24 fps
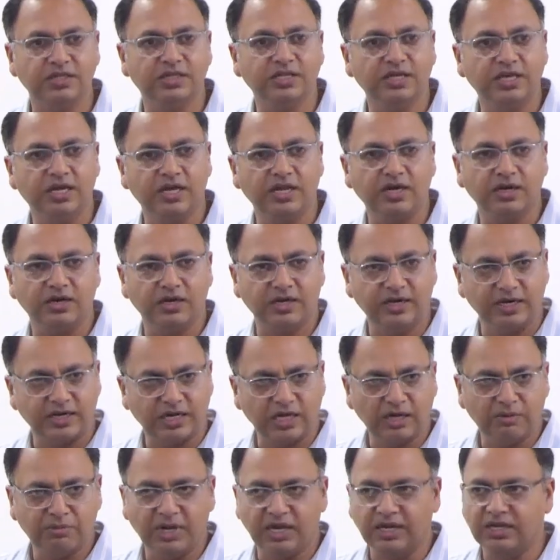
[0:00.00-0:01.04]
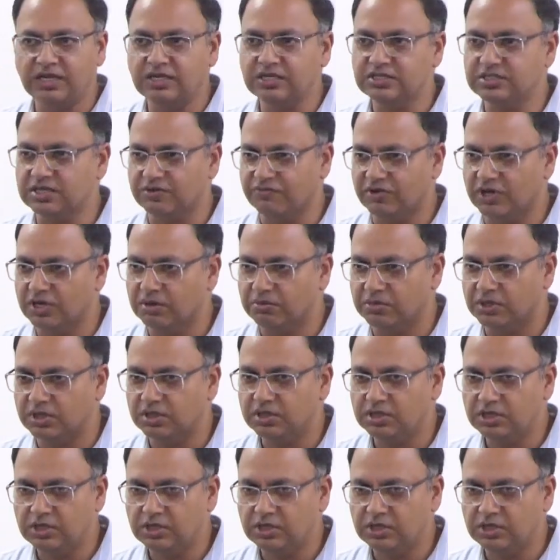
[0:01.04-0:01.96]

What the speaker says: Their data bank is available.